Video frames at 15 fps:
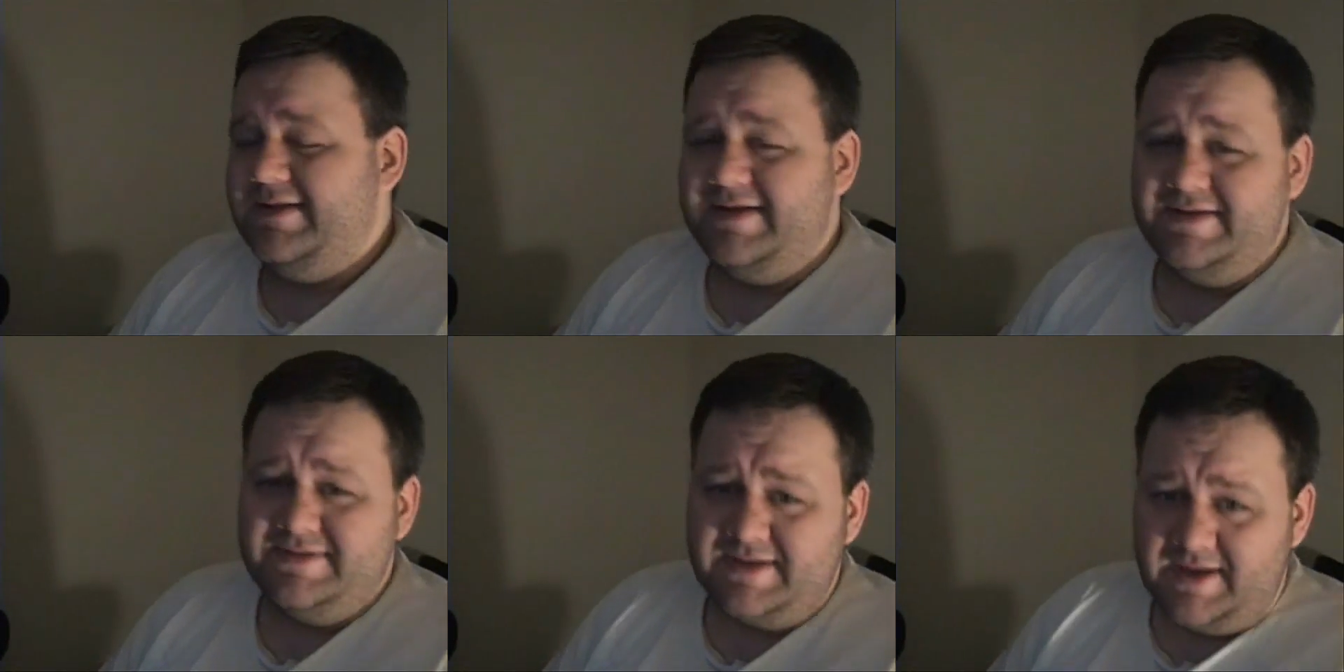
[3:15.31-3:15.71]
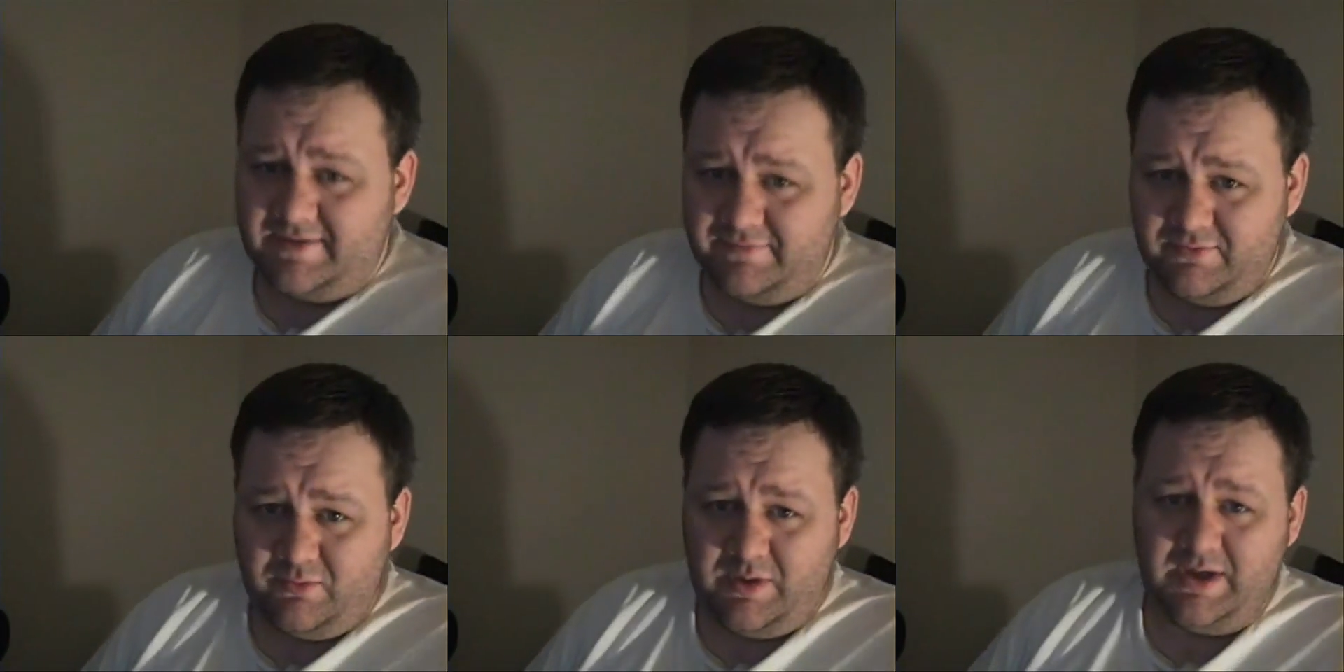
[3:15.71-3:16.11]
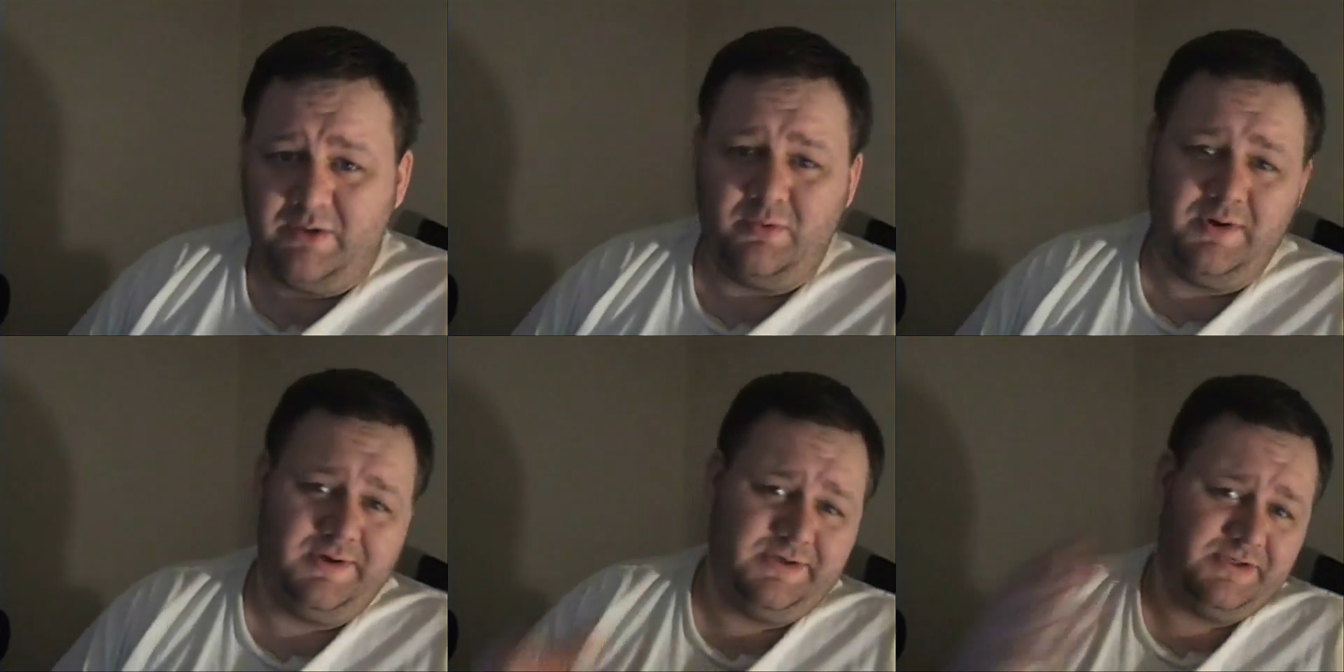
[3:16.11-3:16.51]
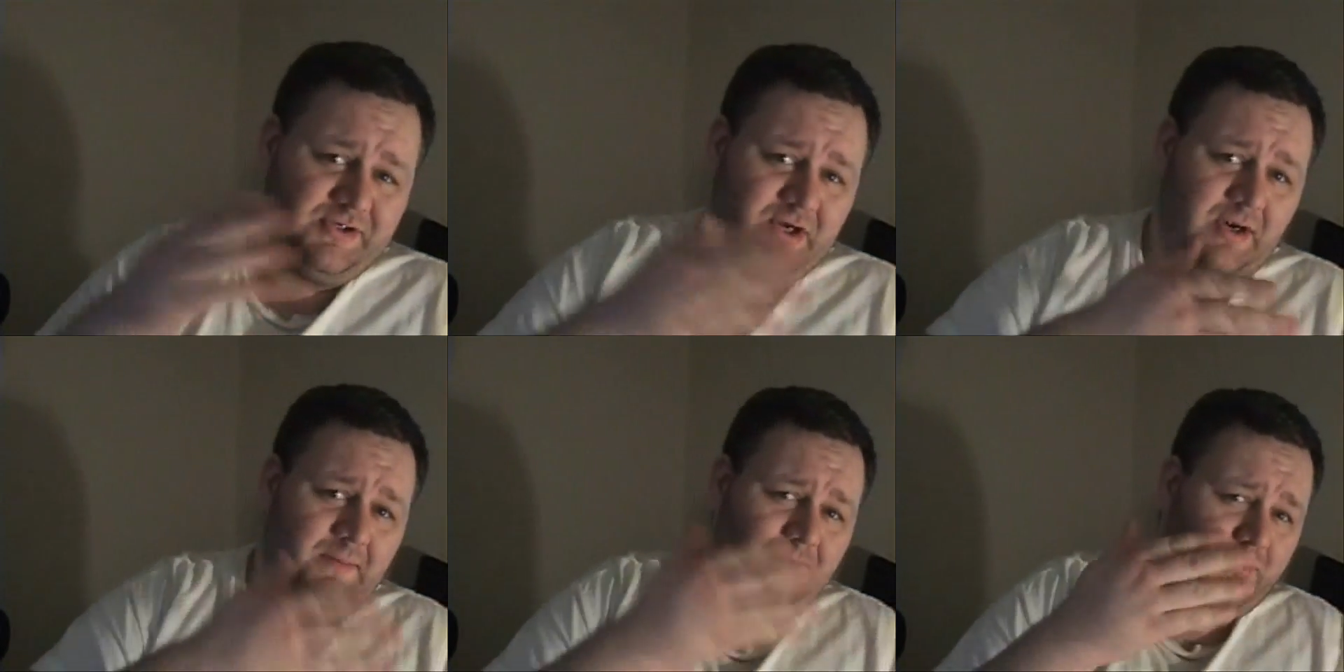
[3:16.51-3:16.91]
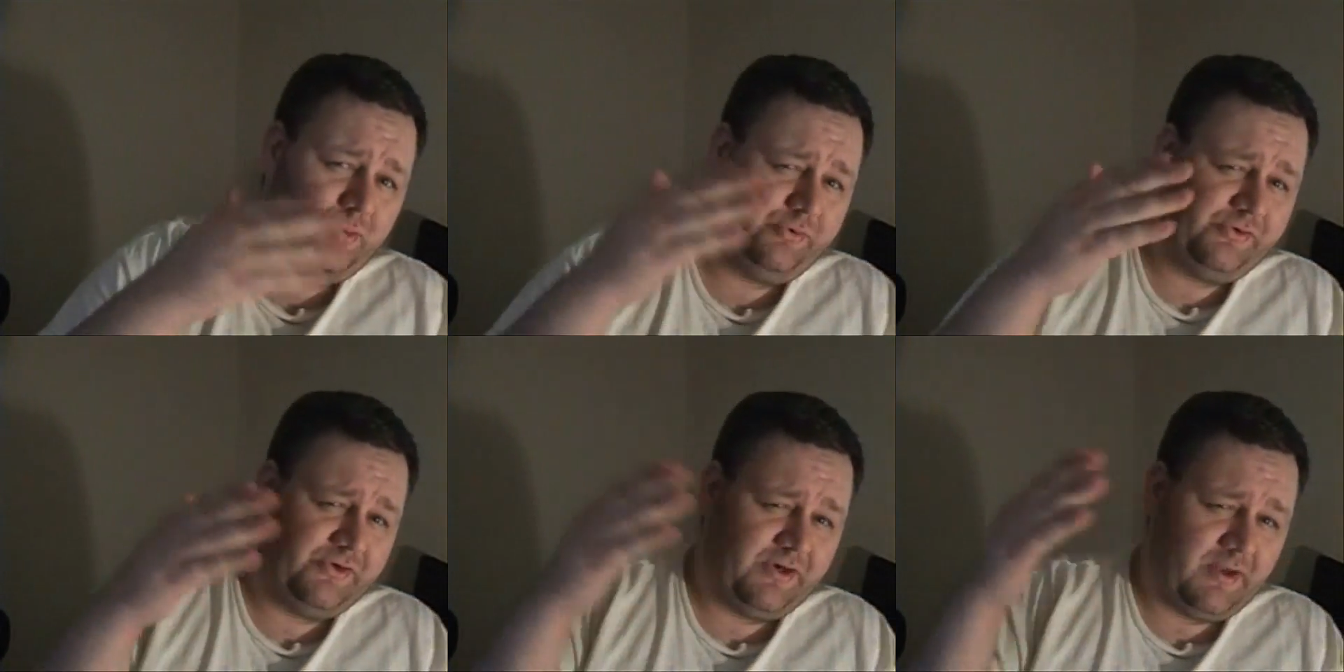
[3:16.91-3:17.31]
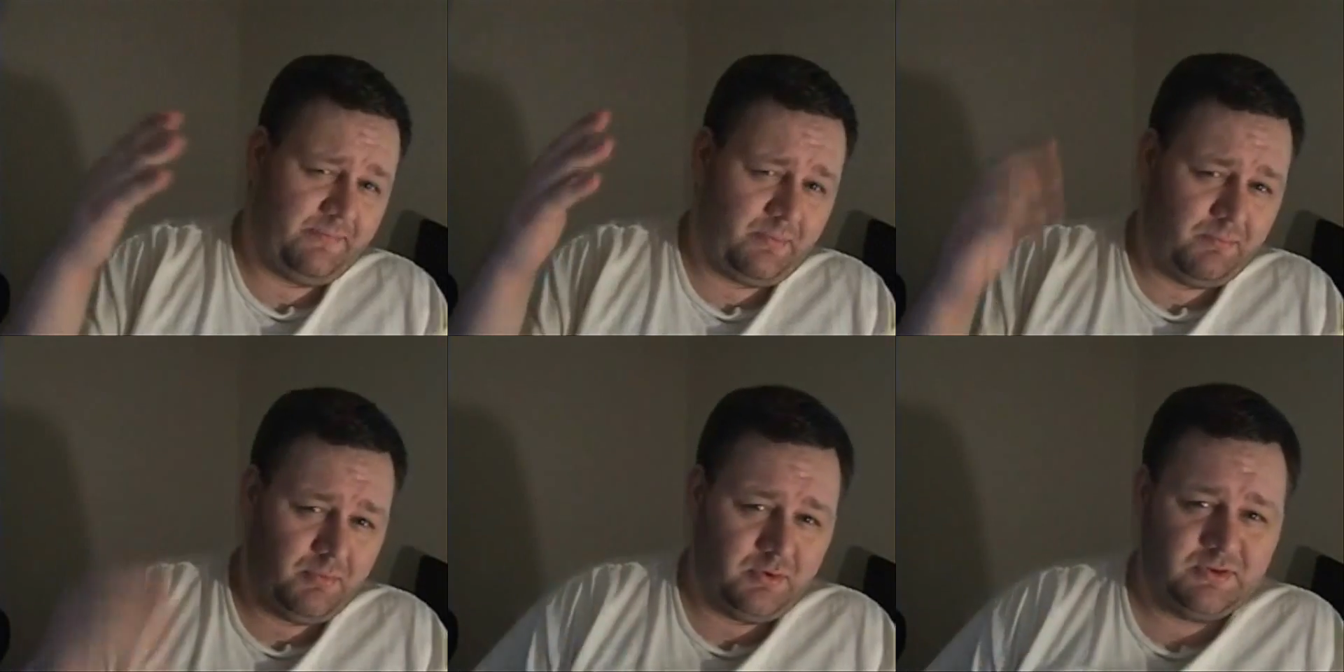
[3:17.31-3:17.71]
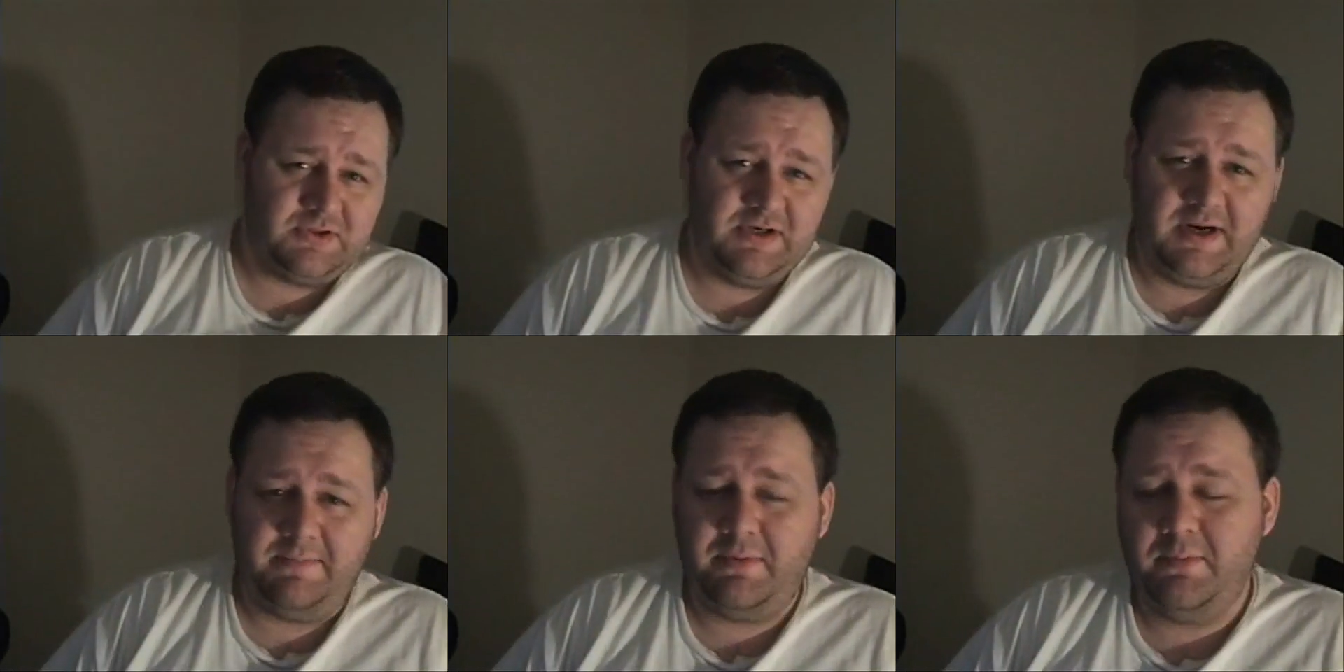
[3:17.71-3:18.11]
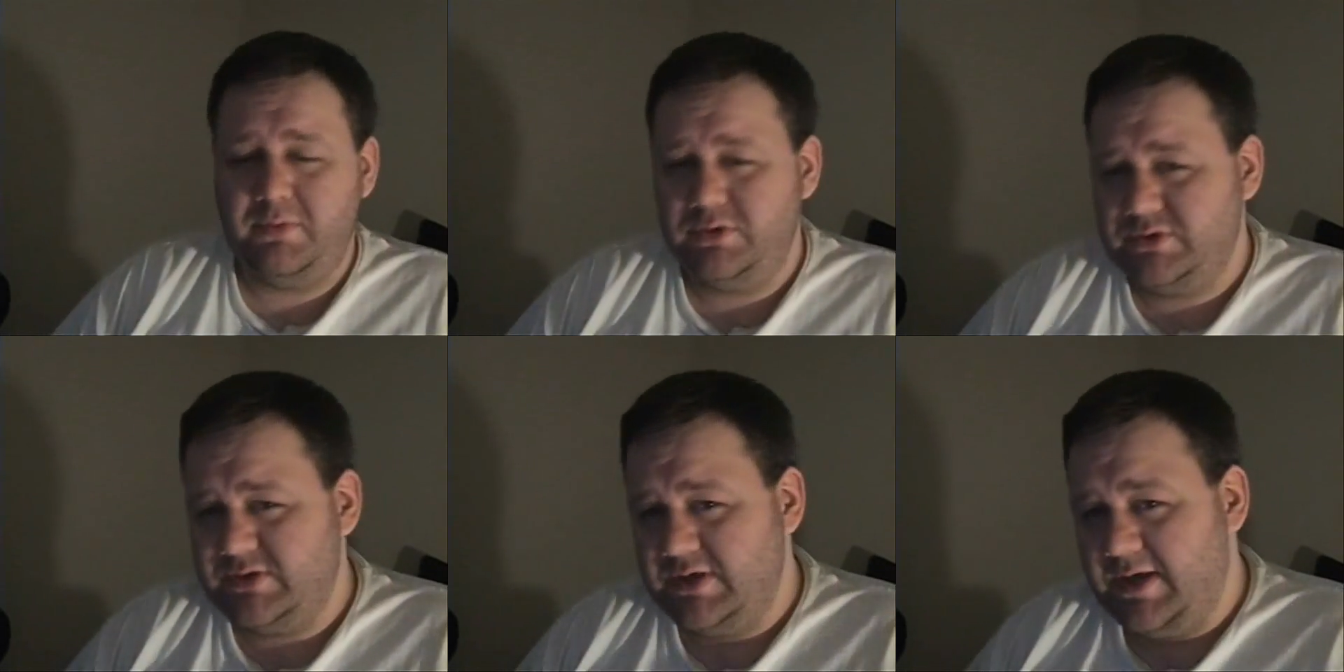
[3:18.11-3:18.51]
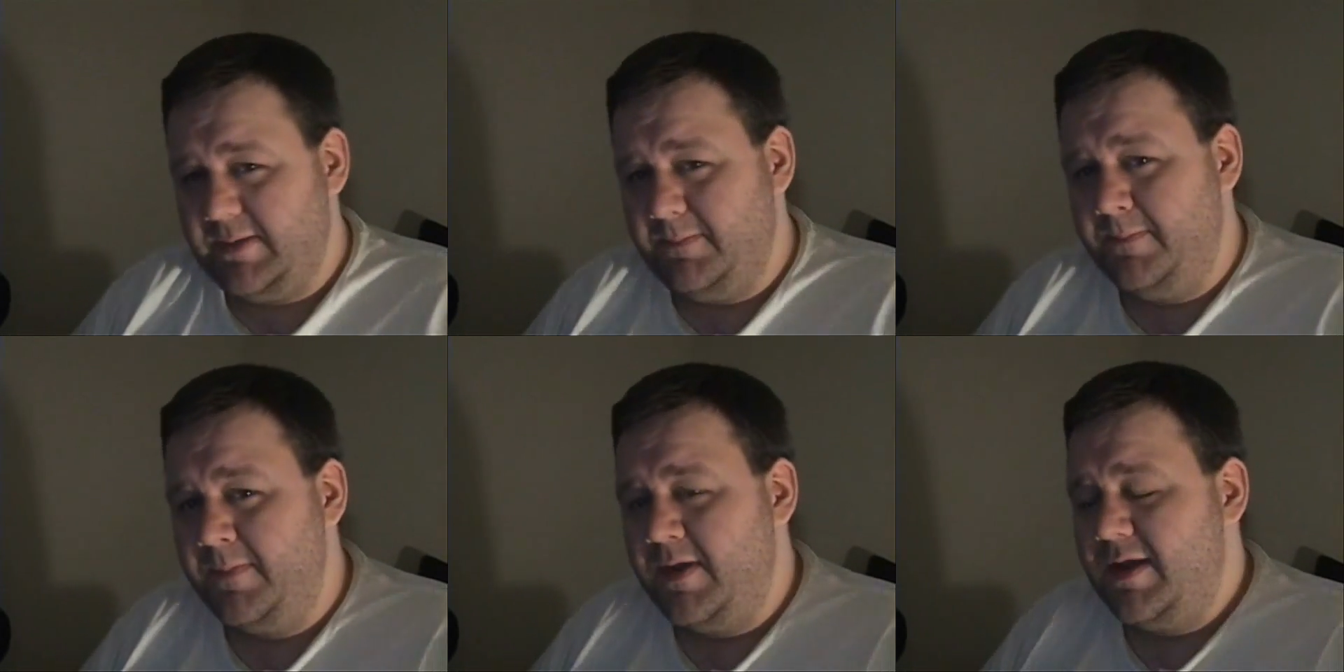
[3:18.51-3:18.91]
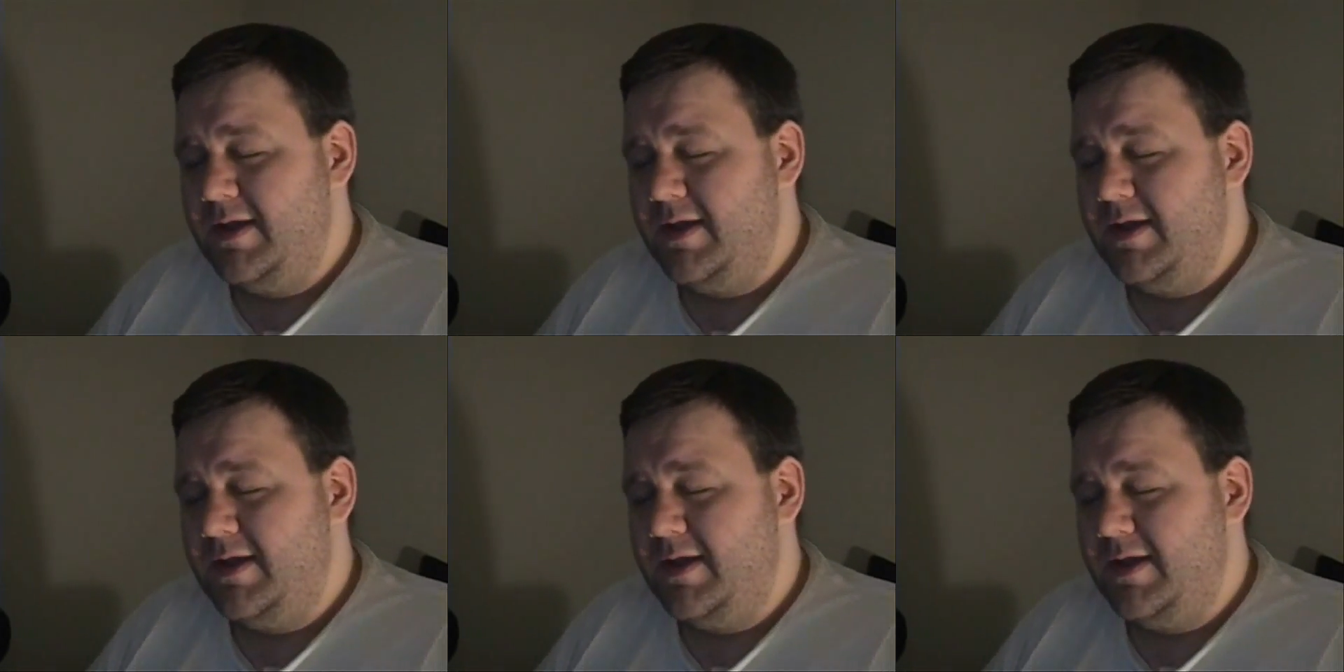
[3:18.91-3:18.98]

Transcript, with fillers: like I said, every week we're just going to boost it up and boost it up and boost it up.